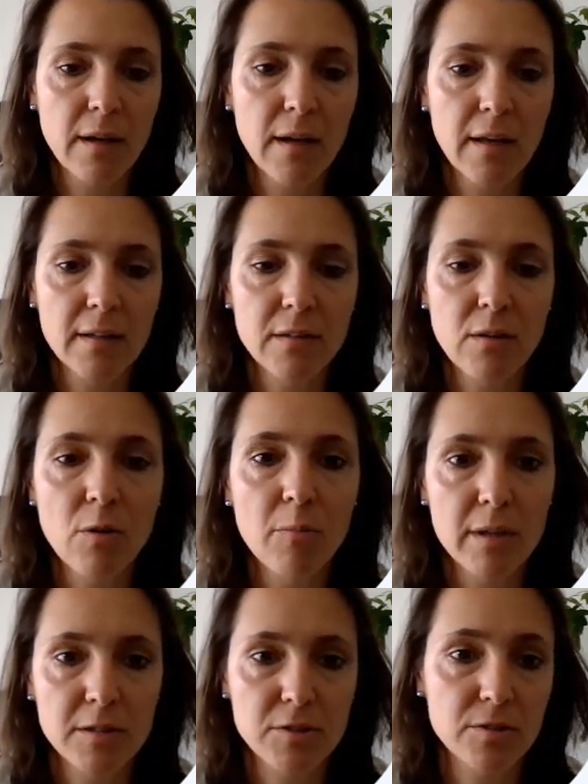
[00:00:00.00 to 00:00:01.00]
and
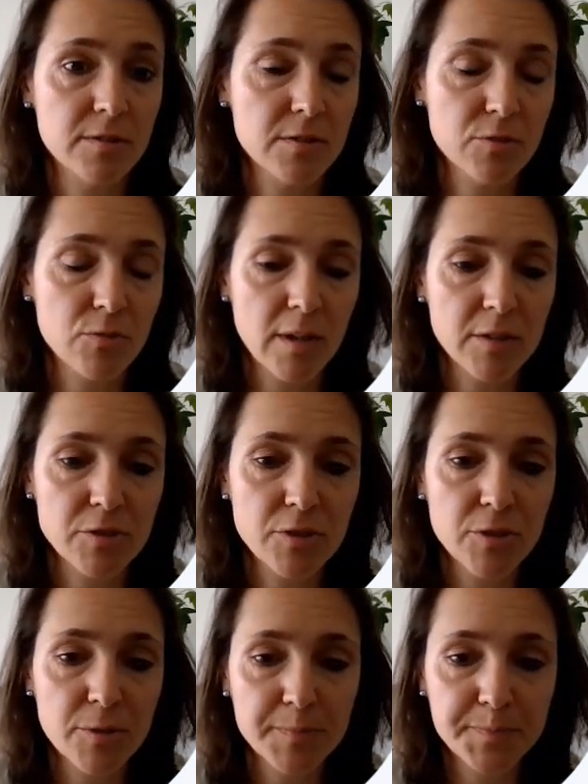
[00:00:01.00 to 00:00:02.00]
commercial structure.